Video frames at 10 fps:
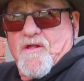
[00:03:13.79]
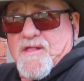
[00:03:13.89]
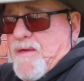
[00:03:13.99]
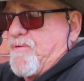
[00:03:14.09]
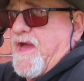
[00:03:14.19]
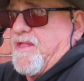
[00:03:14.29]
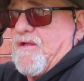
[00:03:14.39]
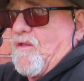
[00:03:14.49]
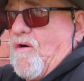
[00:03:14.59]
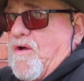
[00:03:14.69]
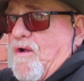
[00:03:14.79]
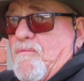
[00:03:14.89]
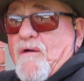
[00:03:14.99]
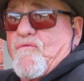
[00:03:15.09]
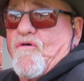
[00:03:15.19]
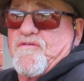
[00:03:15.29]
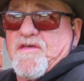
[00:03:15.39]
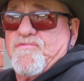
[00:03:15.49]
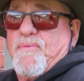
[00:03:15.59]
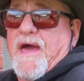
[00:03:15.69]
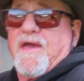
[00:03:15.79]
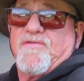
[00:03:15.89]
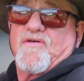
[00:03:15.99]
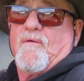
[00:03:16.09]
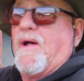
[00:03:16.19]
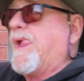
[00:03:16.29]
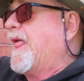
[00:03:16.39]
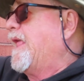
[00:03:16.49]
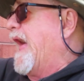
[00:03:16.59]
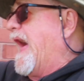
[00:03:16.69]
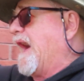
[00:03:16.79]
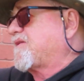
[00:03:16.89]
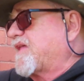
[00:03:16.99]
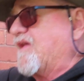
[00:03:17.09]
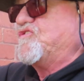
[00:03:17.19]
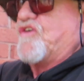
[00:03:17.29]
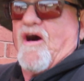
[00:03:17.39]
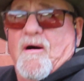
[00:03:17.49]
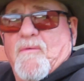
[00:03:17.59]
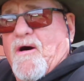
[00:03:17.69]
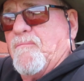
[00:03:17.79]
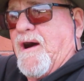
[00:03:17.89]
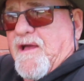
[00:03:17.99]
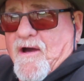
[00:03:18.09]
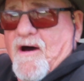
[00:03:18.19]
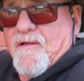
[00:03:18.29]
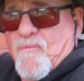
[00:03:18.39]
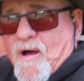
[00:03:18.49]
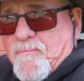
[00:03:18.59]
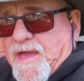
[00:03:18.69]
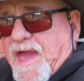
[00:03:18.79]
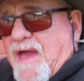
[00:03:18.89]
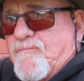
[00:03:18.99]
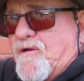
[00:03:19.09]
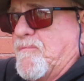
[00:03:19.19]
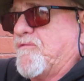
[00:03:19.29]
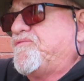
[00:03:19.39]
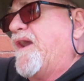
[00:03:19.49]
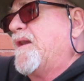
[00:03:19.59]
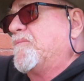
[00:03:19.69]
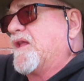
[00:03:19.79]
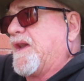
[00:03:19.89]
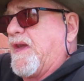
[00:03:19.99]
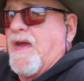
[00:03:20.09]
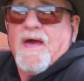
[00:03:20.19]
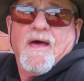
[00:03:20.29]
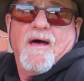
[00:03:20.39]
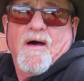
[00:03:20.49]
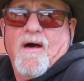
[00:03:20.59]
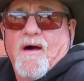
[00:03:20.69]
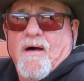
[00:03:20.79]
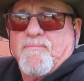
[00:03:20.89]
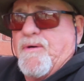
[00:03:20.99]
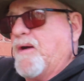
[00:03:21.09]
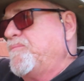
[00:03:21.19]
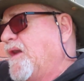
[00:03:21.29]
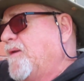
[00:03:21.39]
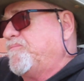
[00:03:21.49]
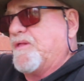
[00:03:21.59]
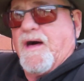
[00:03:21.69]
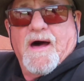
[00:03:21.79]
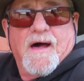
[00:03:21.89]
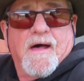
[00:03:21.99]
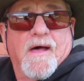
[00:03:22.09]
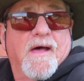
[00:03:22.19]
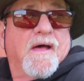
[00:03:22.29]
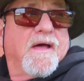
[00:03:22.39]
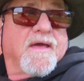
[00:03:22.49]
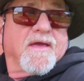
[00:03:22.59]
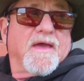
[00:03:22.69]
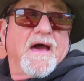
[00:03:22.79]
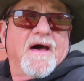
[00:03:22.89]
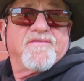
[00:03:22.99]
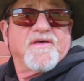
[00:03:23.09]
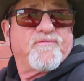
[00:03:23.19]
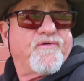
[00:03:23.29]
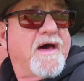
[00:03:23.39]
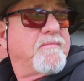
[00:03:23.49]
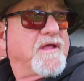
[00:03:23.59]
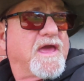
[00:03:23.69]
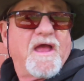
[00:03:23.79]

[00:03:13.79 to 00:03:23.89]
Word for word: the, they paid the lawyer, of course he's paid. So acting job. Oh my God, Robbie came from a family, uh, blah blah blah. He has his family